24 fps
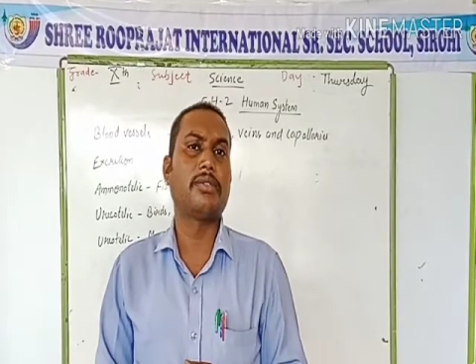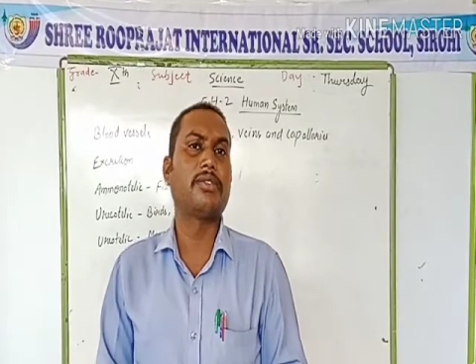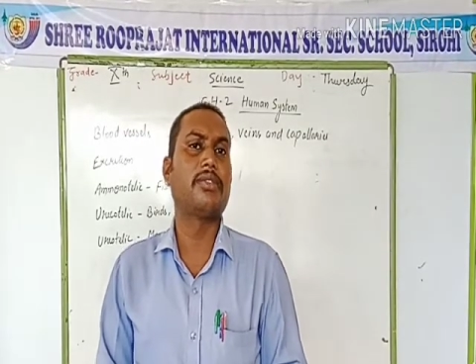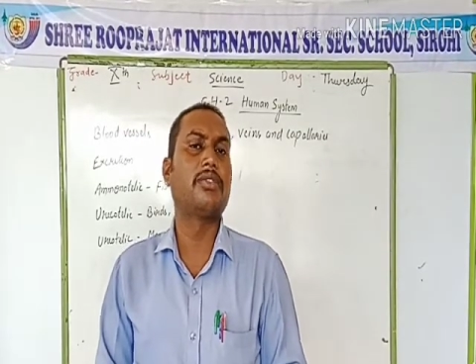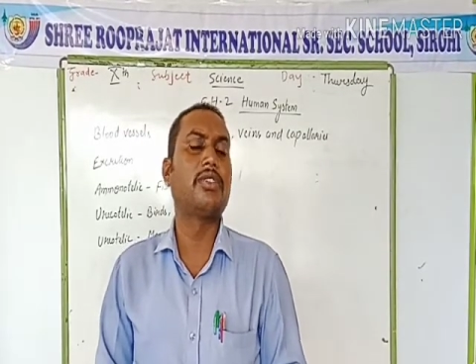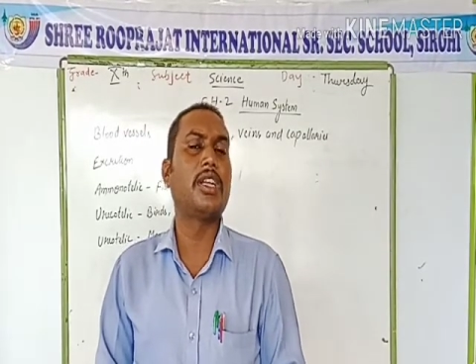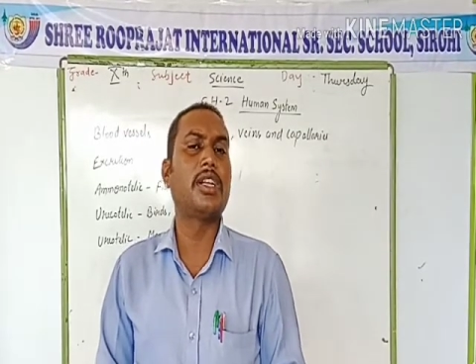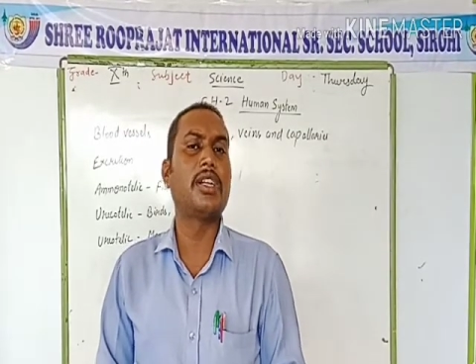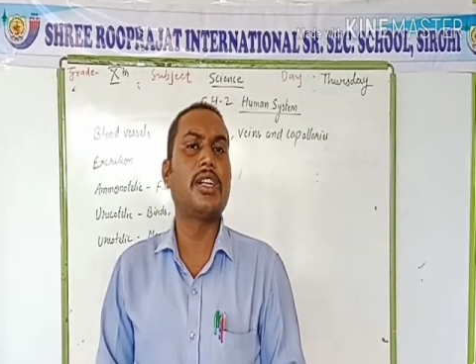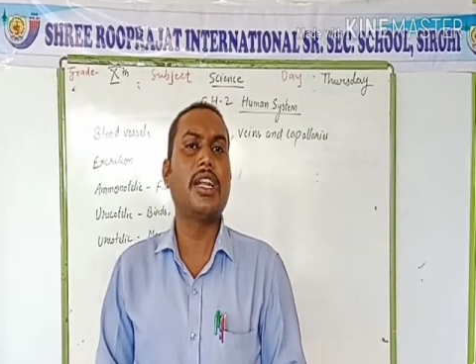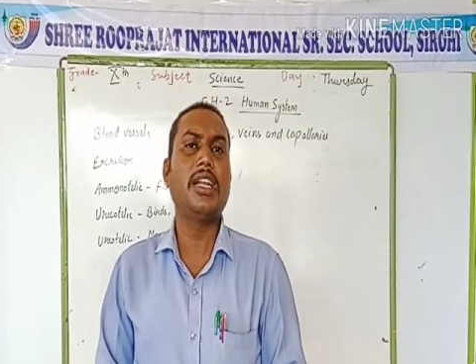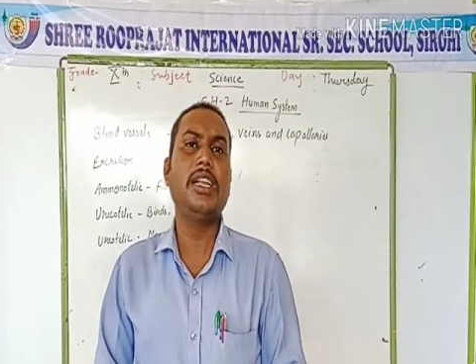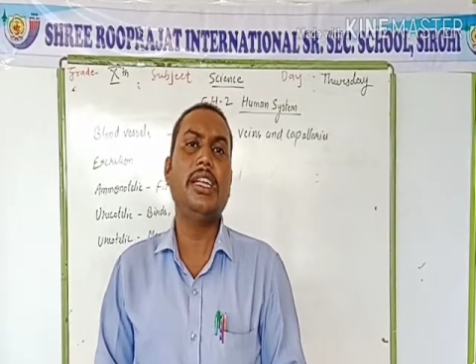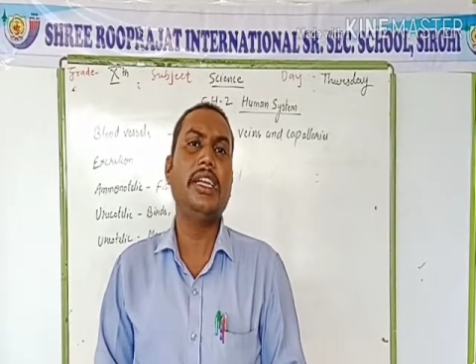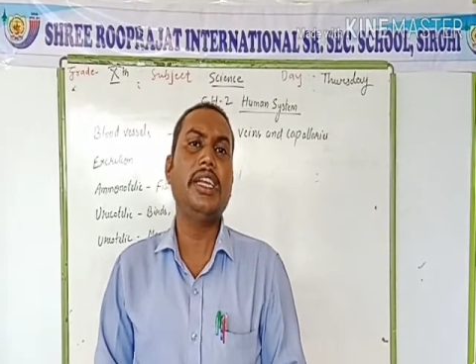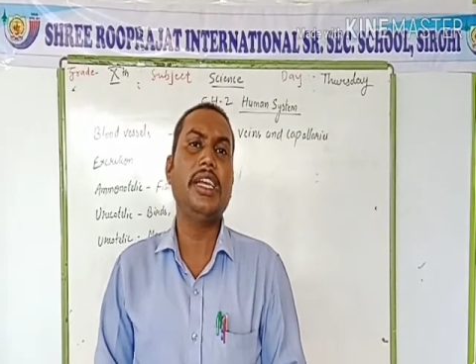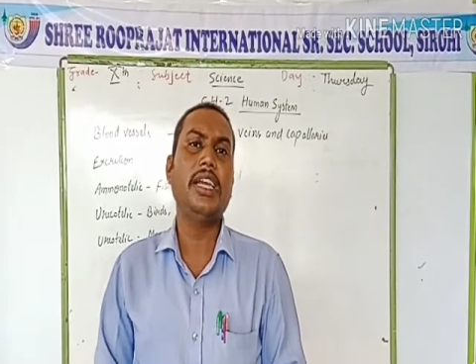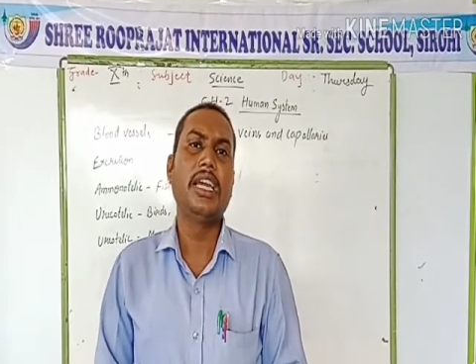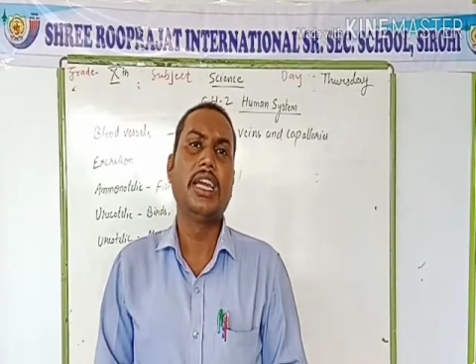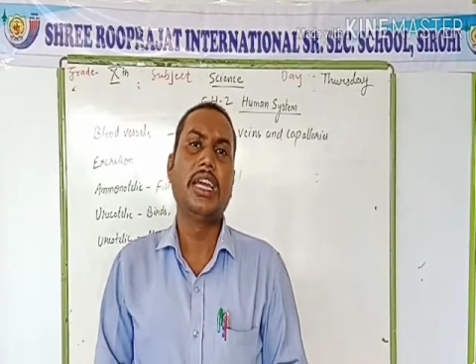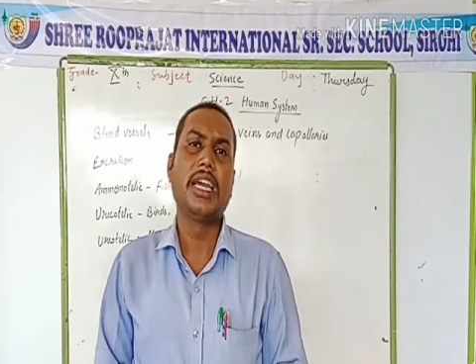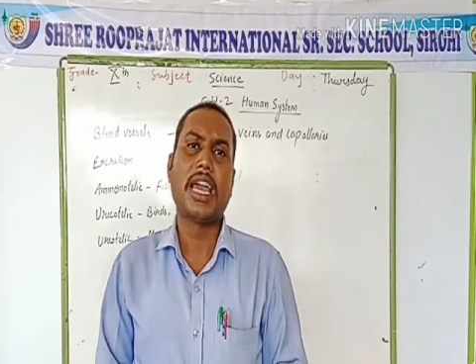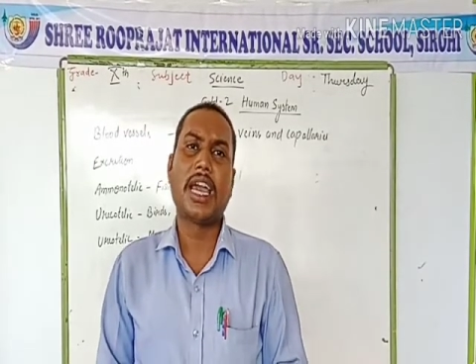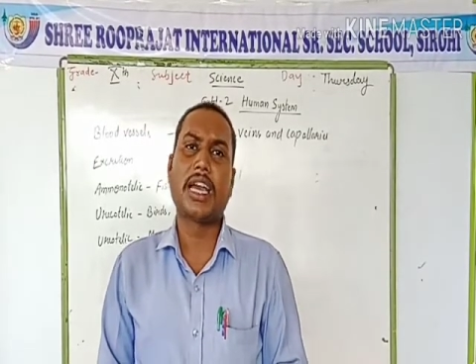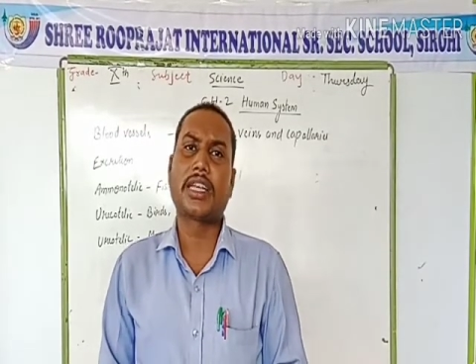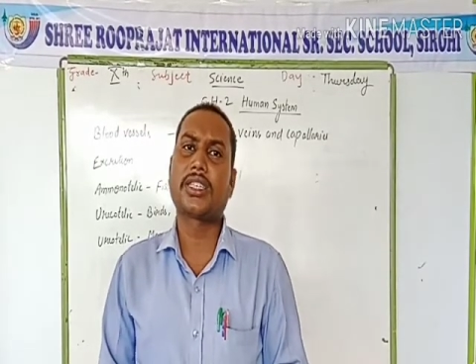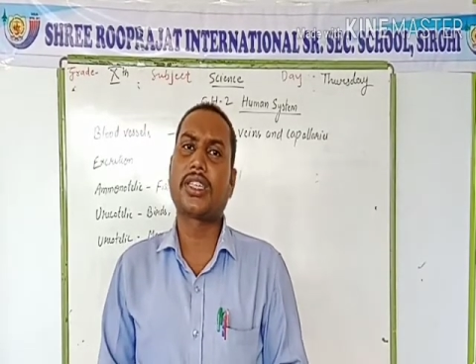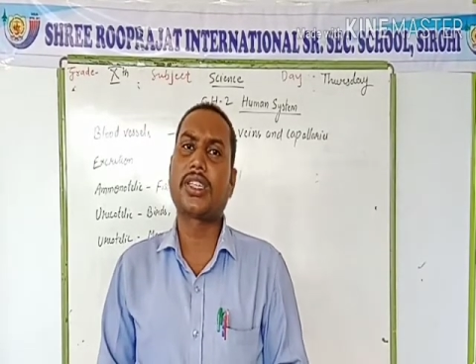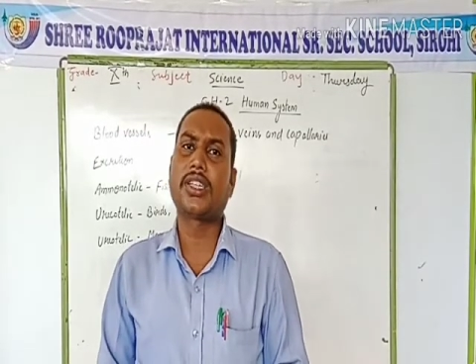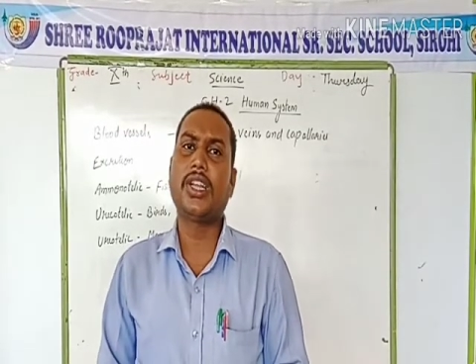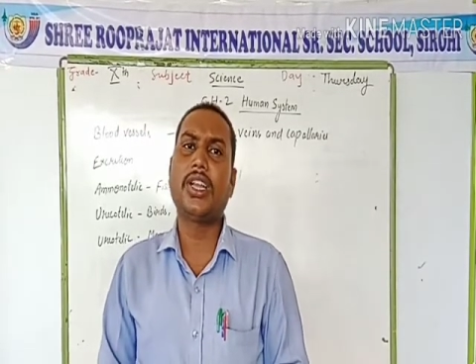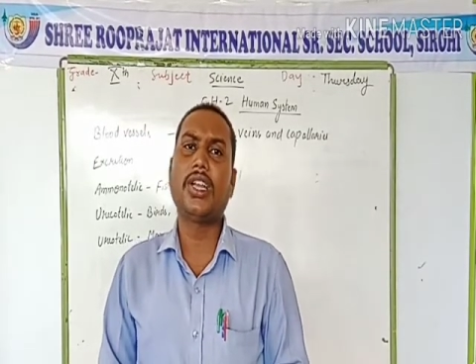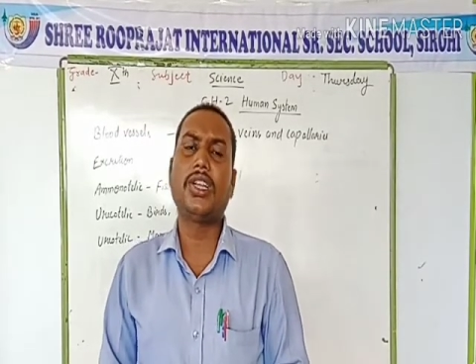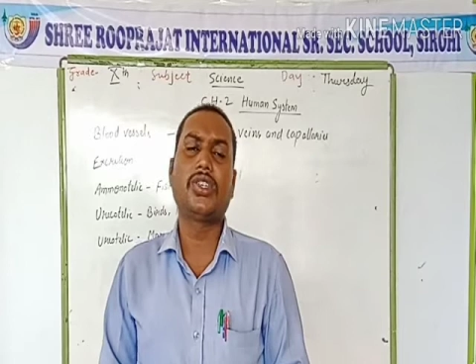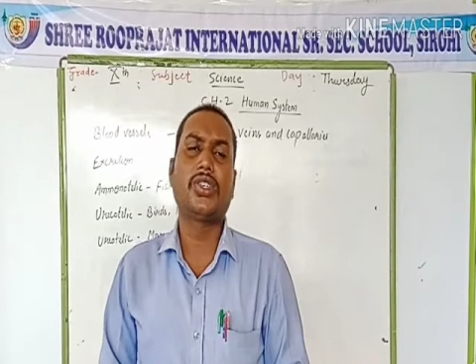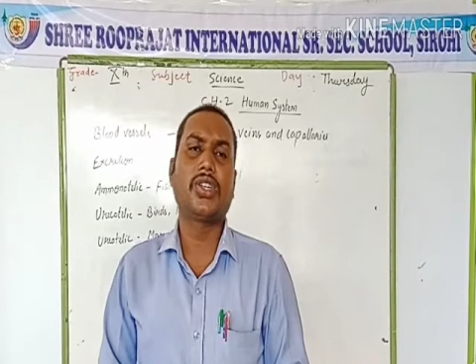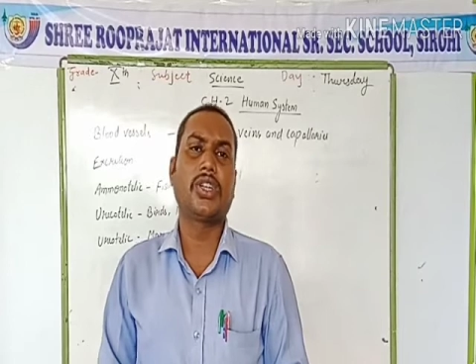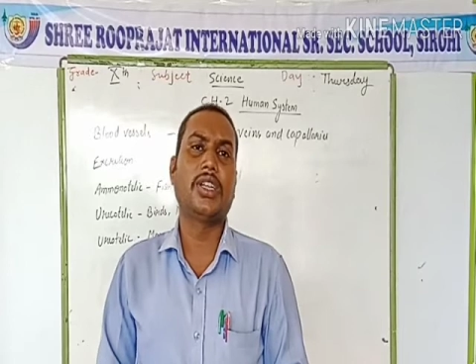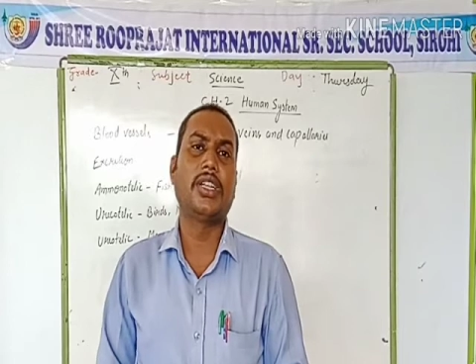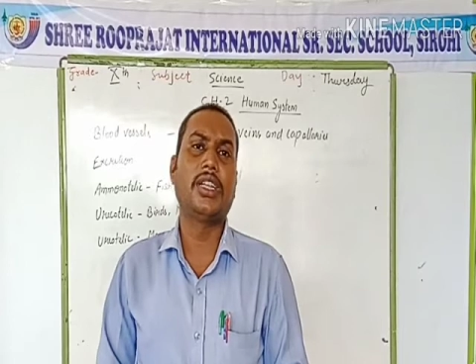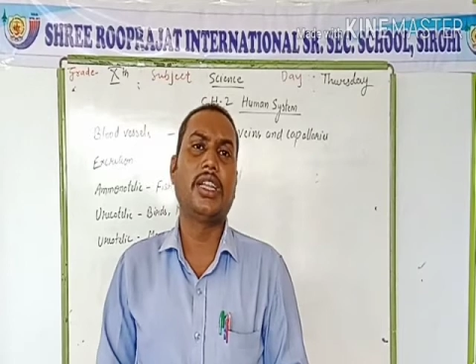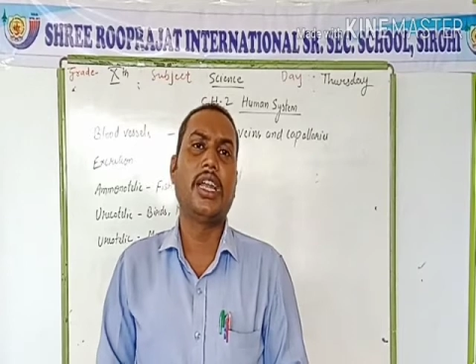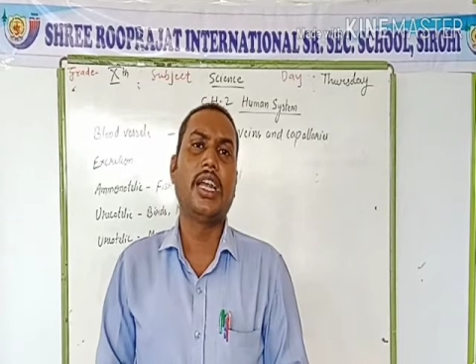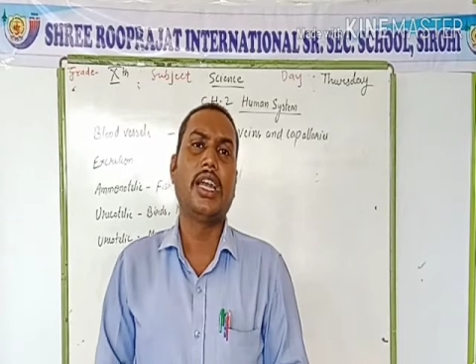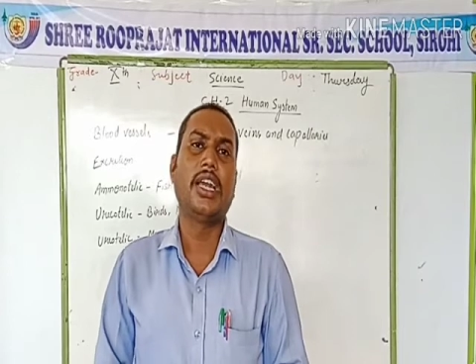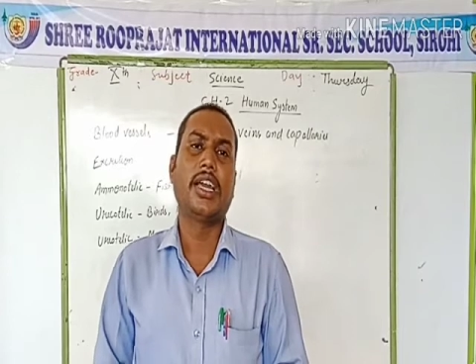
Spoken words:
Generally, excretion